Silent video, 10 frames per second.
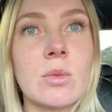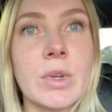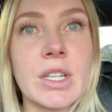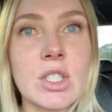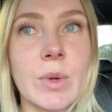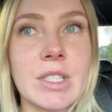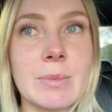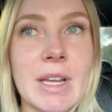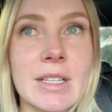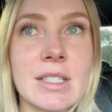We're just going to
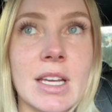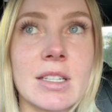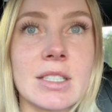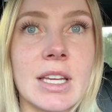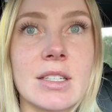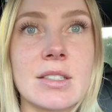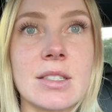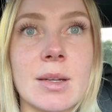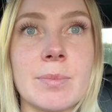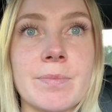Macca's now to get
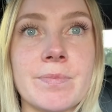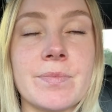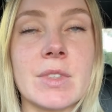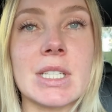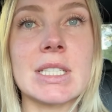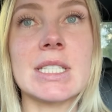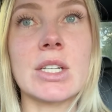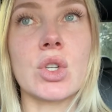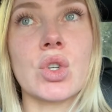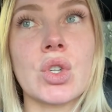some
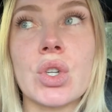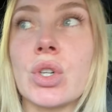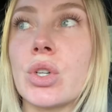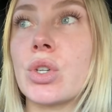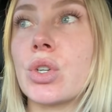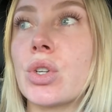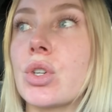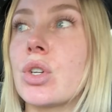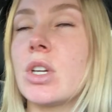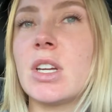dinner.
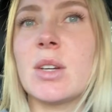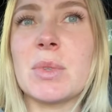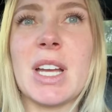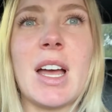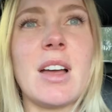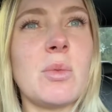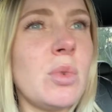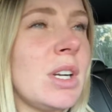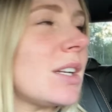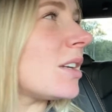I
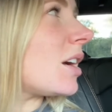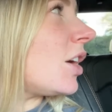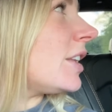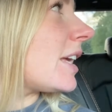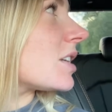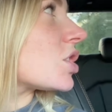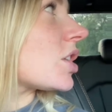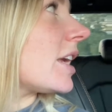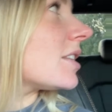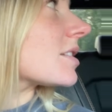only had a
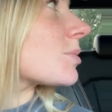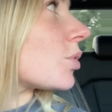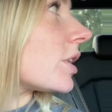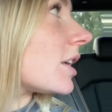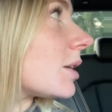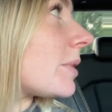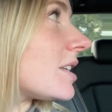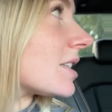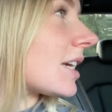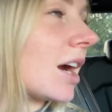shake this morning, a
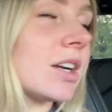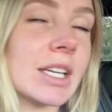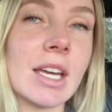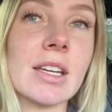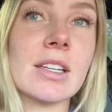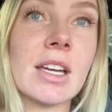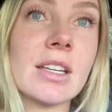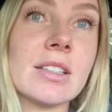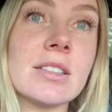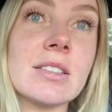piece of carrot cake,
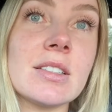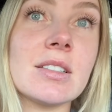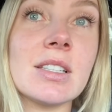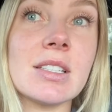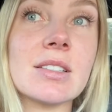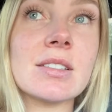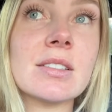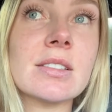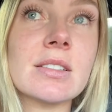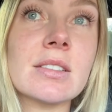and
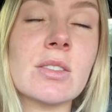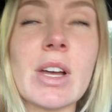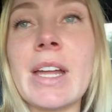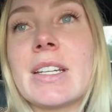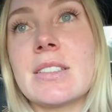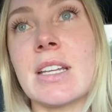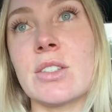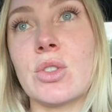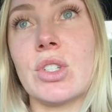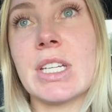this,
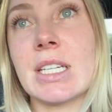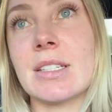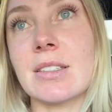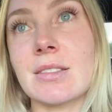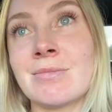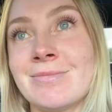and two teas.